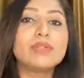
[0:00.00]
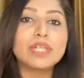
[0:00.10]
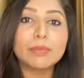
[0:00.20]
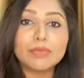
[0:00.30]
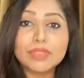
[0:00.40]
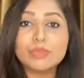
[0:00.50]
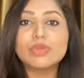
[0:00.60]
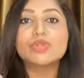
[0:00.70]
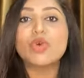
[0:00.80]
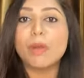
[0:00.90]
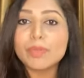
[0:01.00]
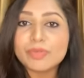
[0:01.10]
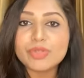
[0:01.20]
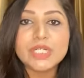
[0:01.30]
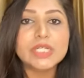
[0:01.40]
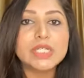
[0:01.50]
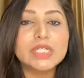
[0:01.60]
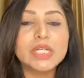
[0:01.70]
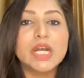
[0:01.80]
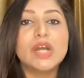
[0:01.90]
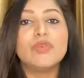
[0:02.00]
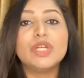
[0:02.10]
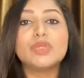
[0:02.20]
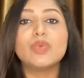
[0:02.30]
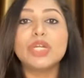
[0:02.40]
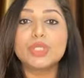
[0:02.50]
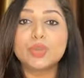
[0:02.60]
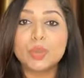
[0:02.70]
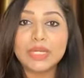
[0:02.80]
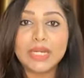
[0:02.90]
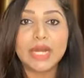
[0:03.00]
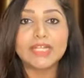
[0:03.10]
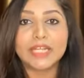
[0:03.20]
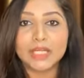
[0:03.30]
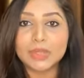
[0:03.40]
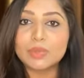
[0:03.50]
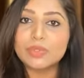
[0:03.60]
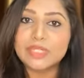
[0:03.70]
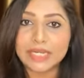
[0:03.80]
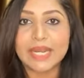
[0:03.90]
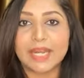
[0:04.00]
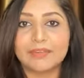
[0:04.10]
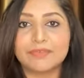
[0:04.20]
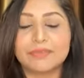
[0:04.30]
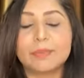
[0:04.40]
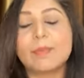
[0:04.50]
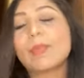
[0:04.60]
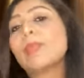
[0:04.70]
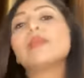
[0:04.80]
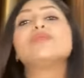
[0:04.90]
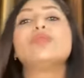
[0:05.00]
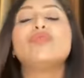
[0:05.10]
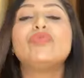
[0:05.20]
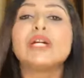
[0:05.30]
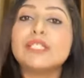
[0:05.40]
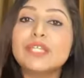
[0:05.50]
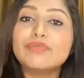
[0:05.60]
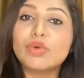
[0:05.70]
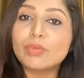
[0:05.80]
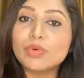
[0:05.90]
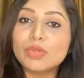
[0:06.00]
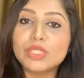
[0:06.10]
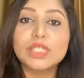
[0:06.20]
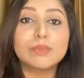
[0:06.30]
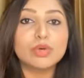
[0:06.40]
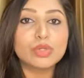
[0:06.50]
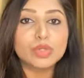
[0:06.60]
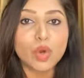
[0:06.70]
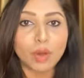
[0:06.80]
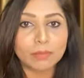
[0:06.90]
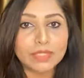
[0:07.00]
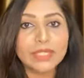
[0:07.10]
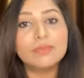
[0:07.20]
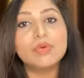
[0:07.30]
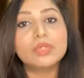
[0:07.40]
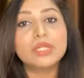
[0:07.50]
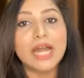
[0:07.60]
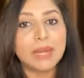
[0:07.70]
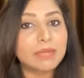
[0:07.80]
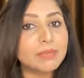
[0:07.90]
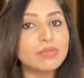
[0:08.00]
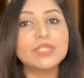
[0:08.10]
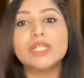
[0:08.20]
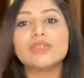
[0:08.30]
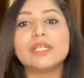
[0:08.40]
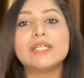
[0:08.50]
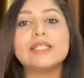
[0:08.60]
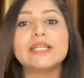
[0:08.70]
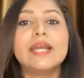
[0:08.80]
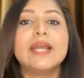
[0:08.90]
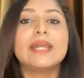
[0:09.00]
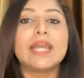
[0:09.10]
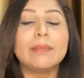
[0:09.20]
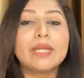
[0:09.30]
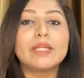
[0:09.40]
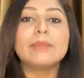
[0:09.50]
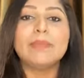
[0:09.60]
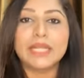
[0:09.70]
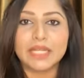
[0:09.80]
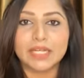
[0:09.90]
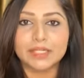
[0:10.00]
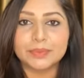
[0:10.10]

some of the most common procedures which we do in our day-to-day life. So first and foremost, the most common and most reliable procedure is chemical peeling.